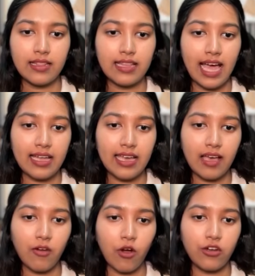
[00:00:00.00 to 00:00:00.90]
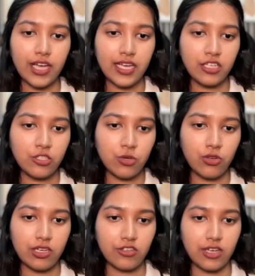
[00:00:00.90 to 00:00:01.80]
that have already
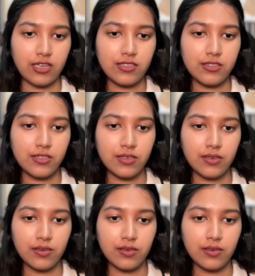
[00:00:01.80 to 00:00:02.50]
shown interest